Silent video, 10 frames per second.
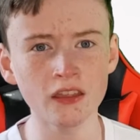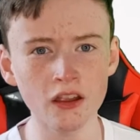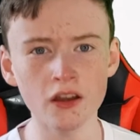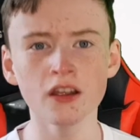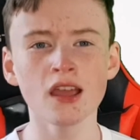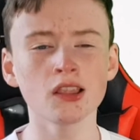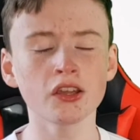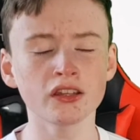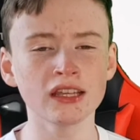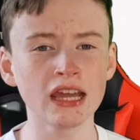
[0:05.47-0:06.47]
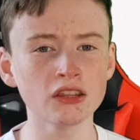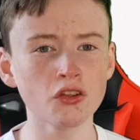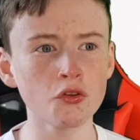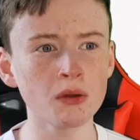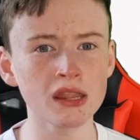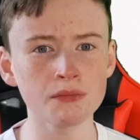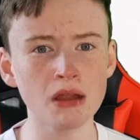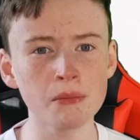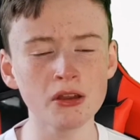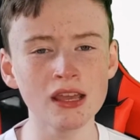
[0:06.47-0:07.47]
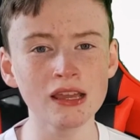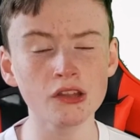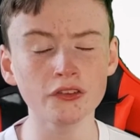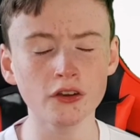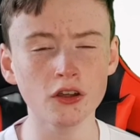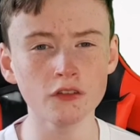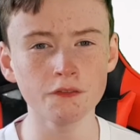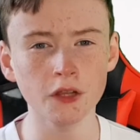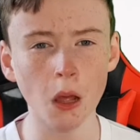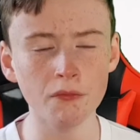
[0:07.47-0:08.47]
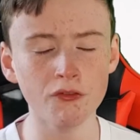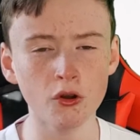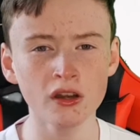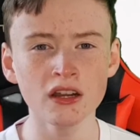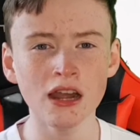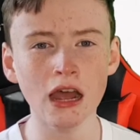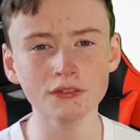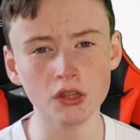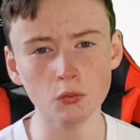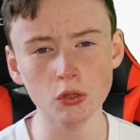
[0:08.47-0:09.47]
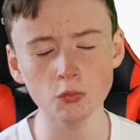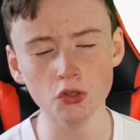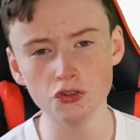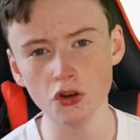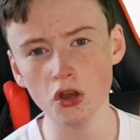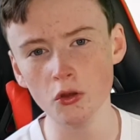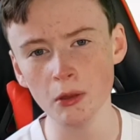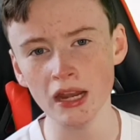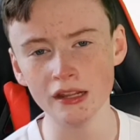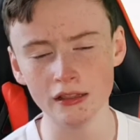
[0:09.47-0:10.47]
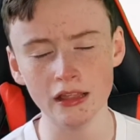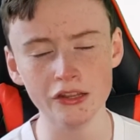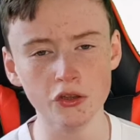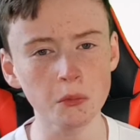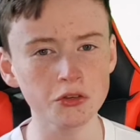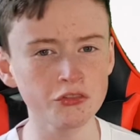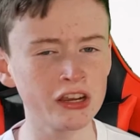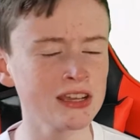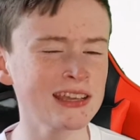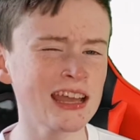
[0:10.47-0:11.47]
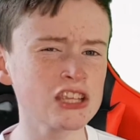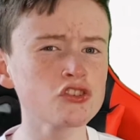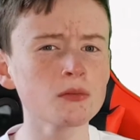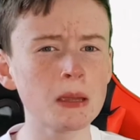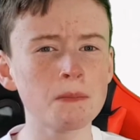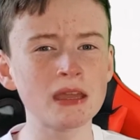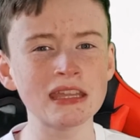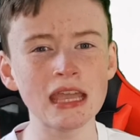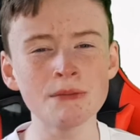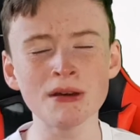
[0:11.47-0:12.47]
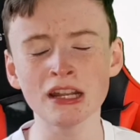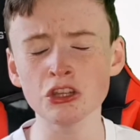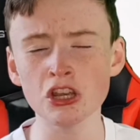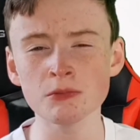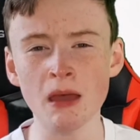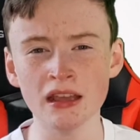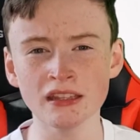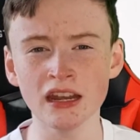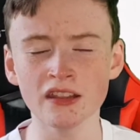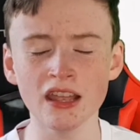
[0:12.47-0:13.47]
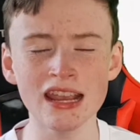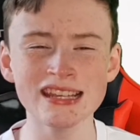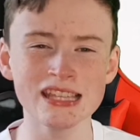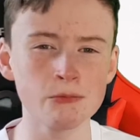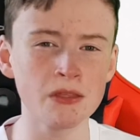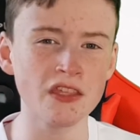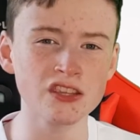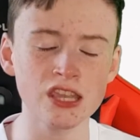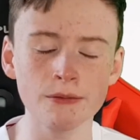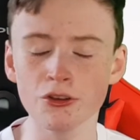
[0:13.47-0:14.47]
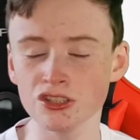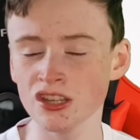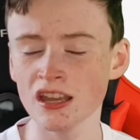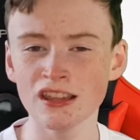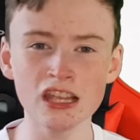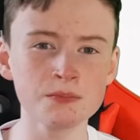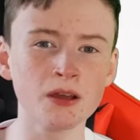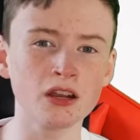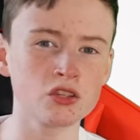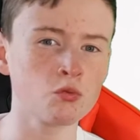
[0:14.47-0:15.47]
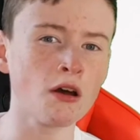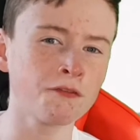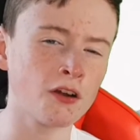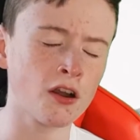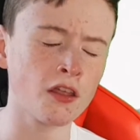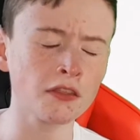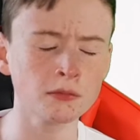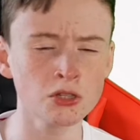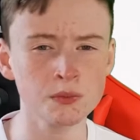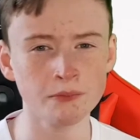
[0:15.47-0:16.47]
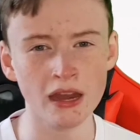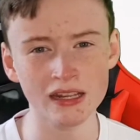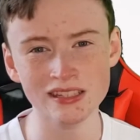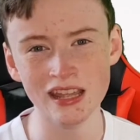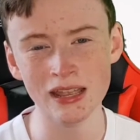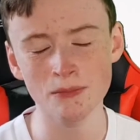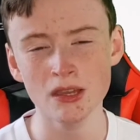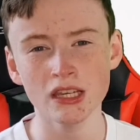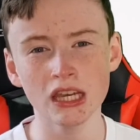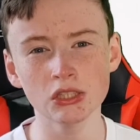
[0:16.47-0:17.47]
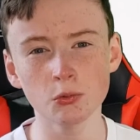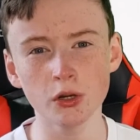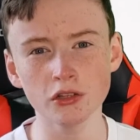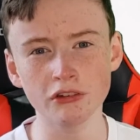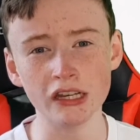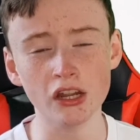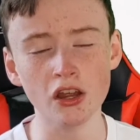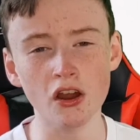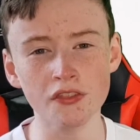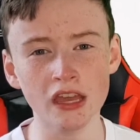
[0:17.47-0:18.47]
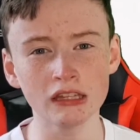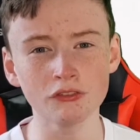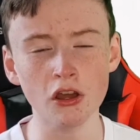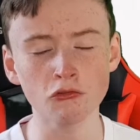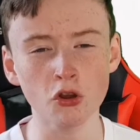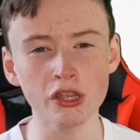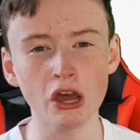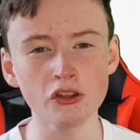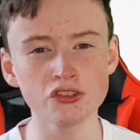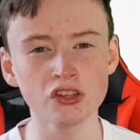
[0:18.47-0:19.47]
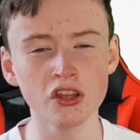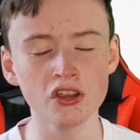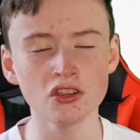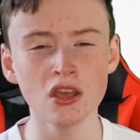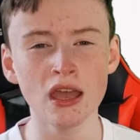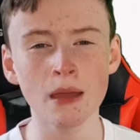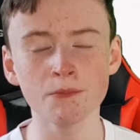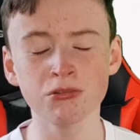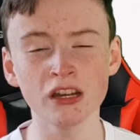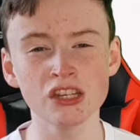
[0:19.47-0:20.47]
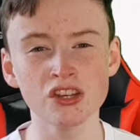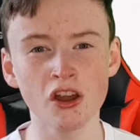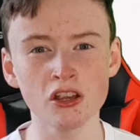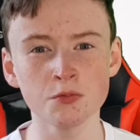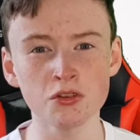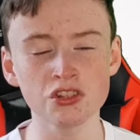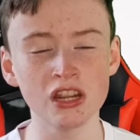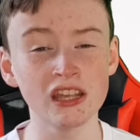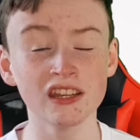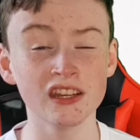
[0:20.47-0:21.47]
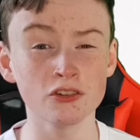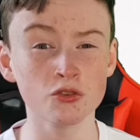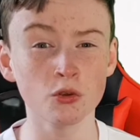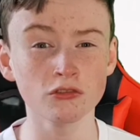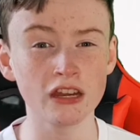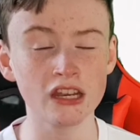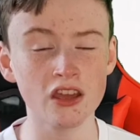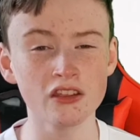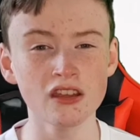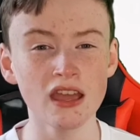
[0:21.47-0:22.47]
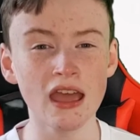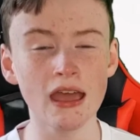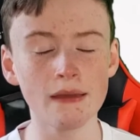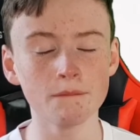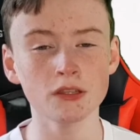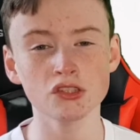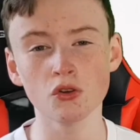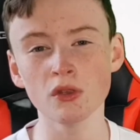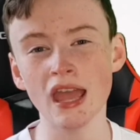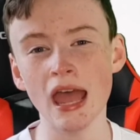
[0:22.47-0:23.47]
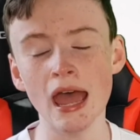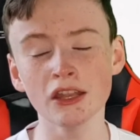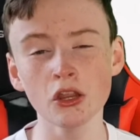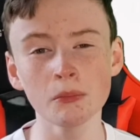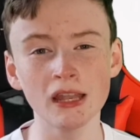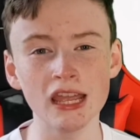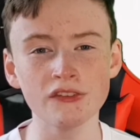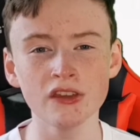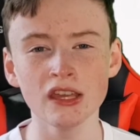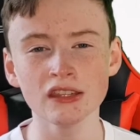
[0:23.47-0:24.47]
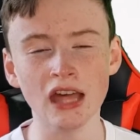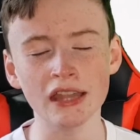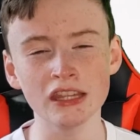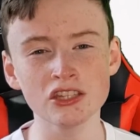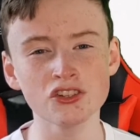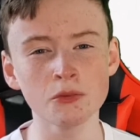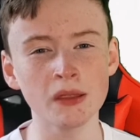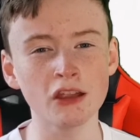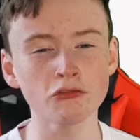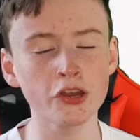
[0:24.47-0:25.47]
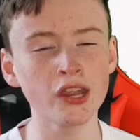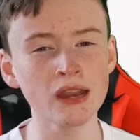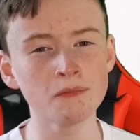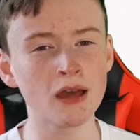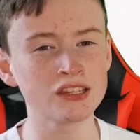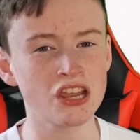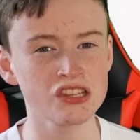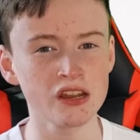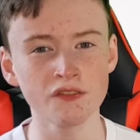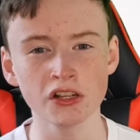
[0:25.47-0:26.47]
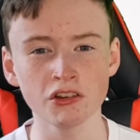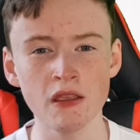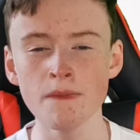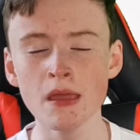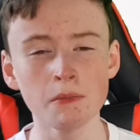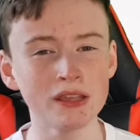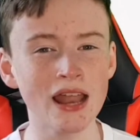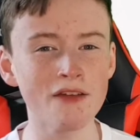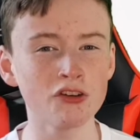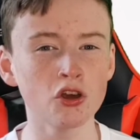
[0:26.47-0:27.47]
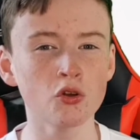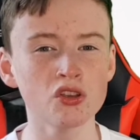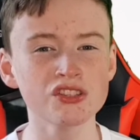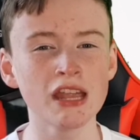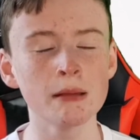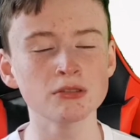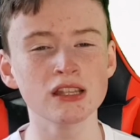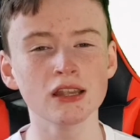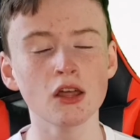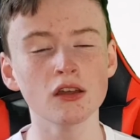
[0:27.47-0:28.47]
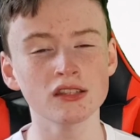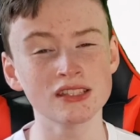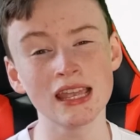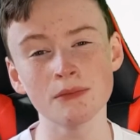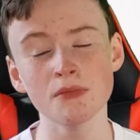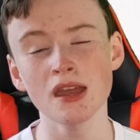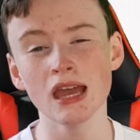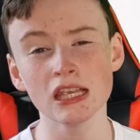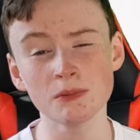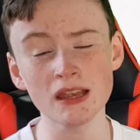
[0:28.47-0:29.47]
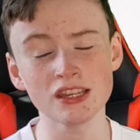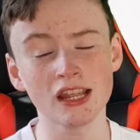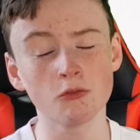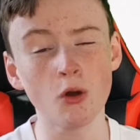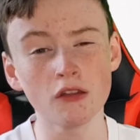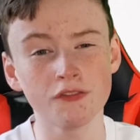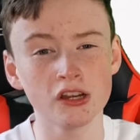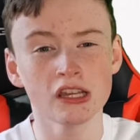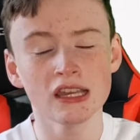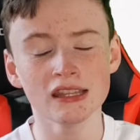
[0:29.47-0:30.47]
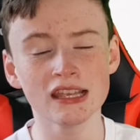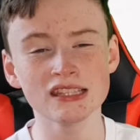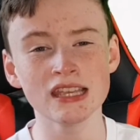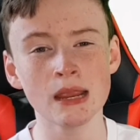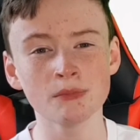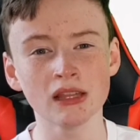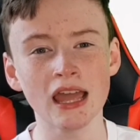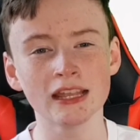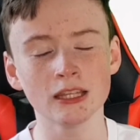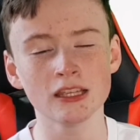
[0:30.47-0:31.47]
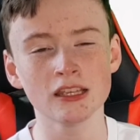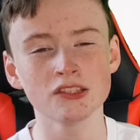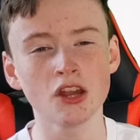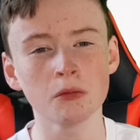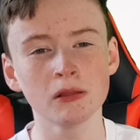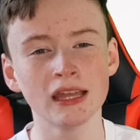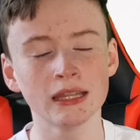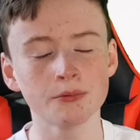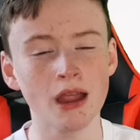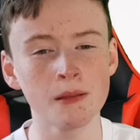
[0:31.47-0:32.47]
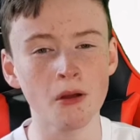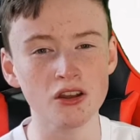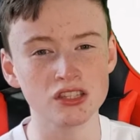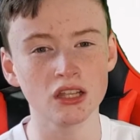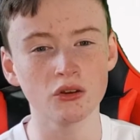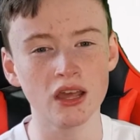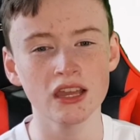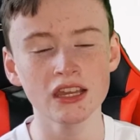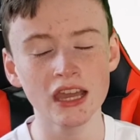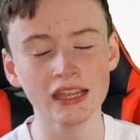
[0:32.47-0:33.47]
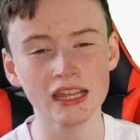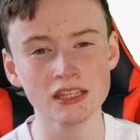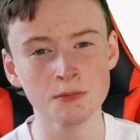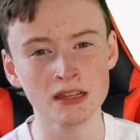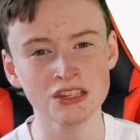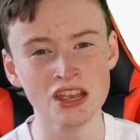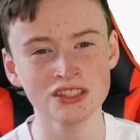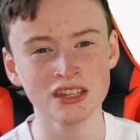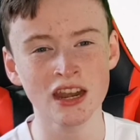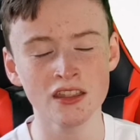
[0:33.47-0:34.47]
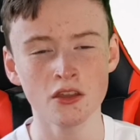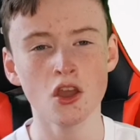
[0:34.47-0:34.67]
here. Looking to get another win in the Premier League on their hunt for top four after the 1 1 draw with Atletico Madrid. It's going to be a big game, and I do expect United to easily win this game because, let's be honest, Watford are not the most brightest team in the world right now, are they? And they've got Roy Hodgson, who I'm pretty sure is pushing 80 years old right now. Um, So, yeah, I do believe that this should be a routine Manchester United victory, but you never know because teams lo- seem, especially like Watford, they seem to like to start playing like prime Barcelona against Manchester United.